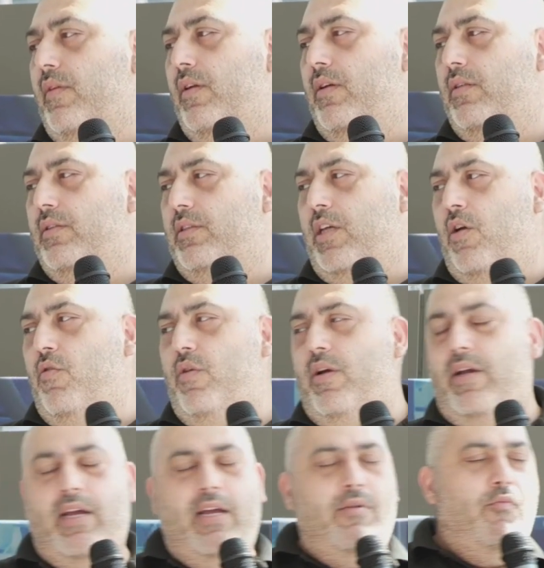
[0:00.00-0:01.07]
So
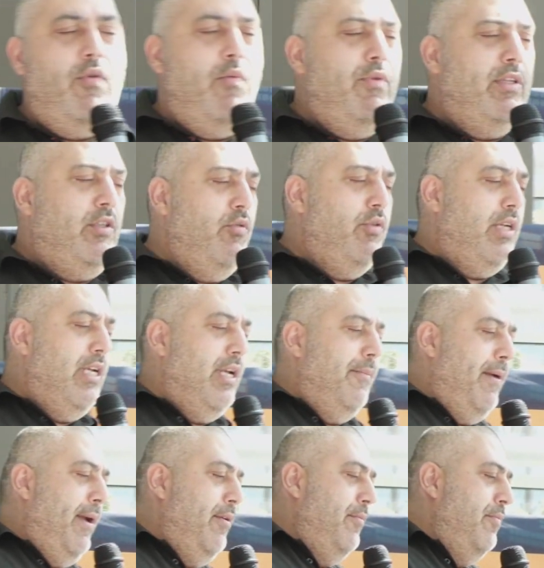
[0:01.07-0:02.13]
when we're talking
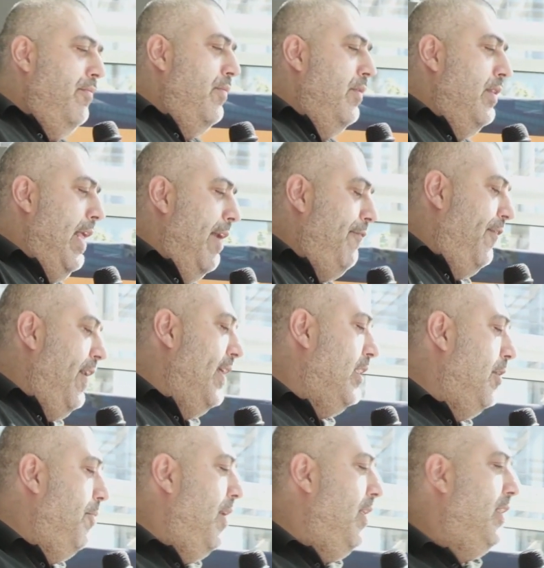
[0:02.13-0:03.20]
about that
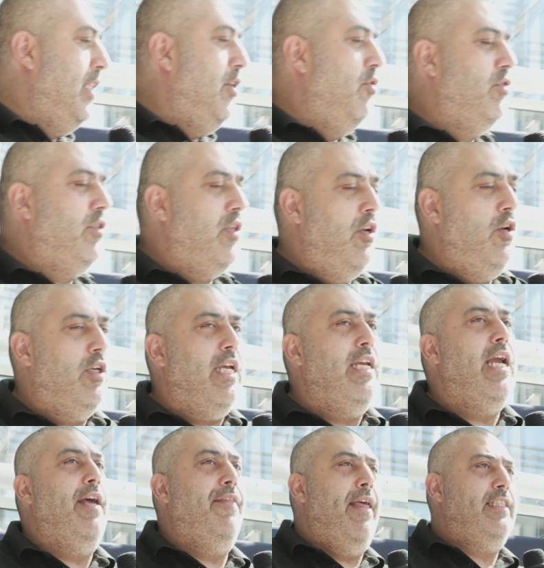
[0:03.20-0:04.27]
flexibility, you're also looking
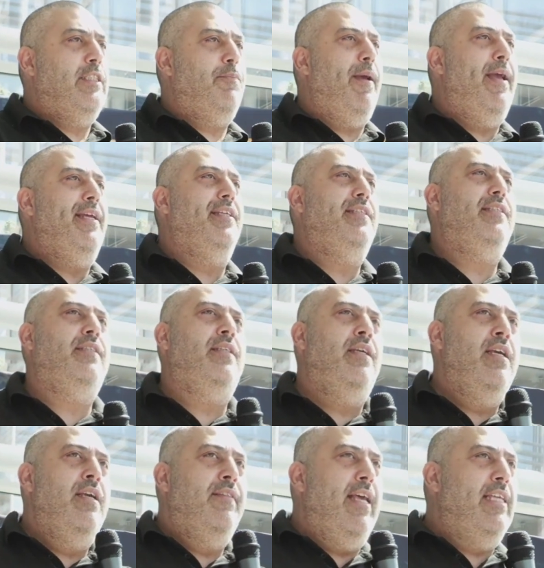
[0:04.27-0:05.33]
at that space.
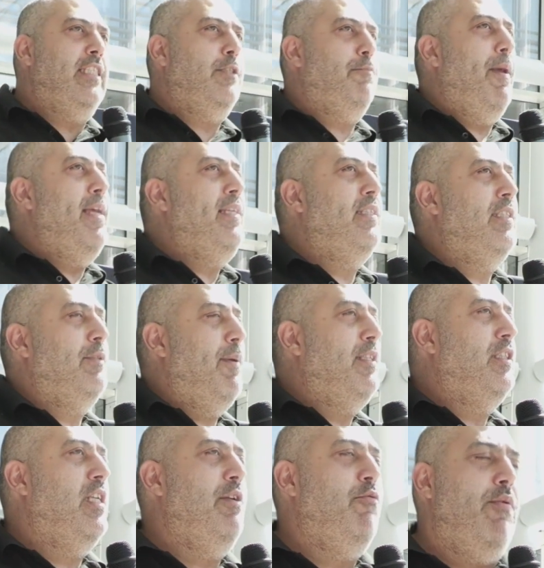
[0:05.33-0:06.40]
That space,
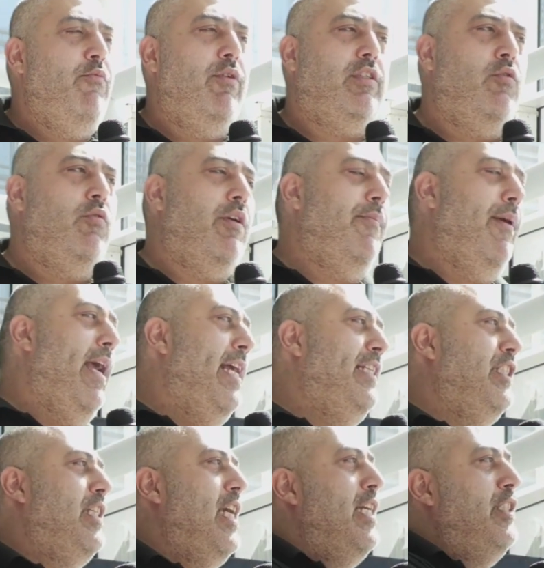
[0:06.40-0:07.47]
especially when we're talking about
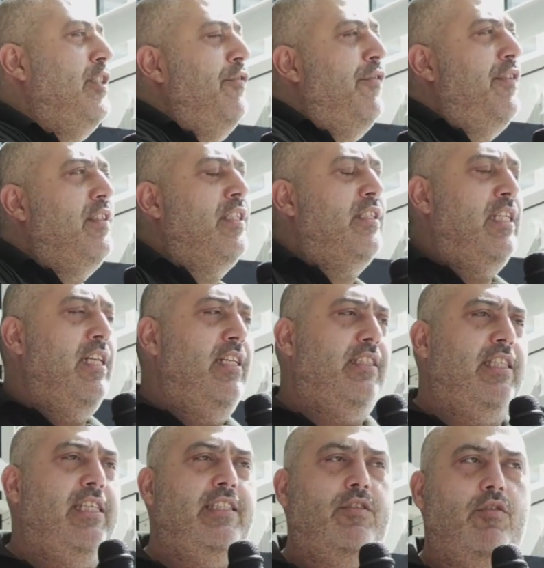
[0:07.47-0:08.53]
education
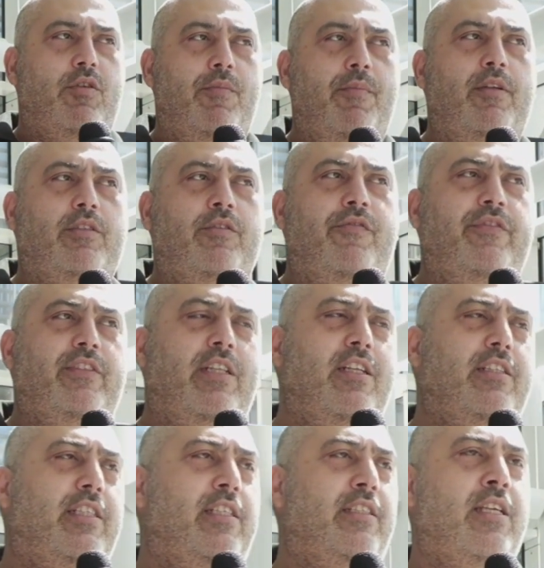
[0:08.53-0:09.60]
facilities or commercial
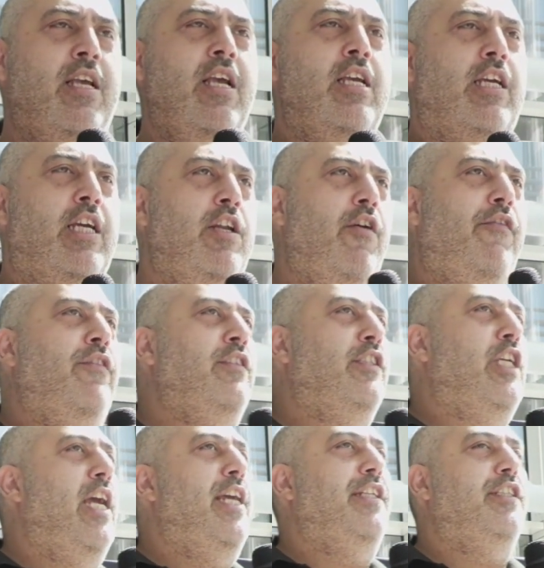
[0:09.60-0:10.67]
facilities, can often
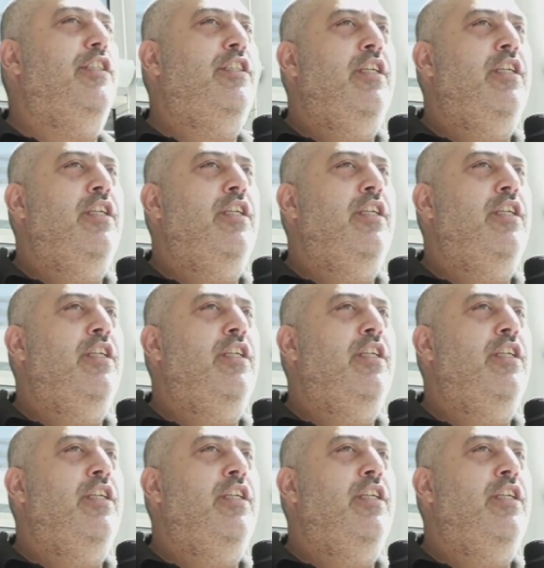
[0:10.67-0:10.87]
change.